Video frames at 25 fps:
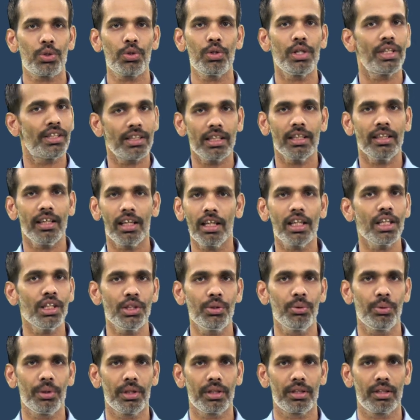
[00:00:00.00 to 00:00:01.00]
it is a tricky
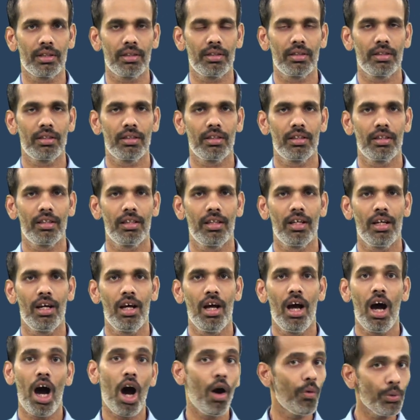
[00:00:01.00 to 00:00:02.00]
situation.
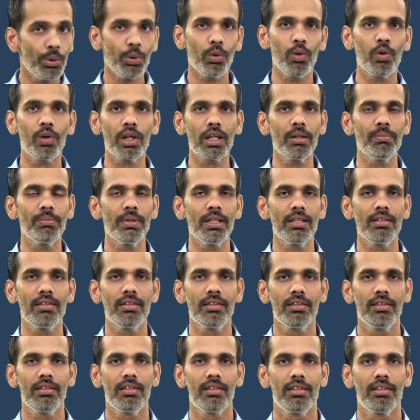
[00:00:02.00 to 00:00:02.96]
How to overcome this?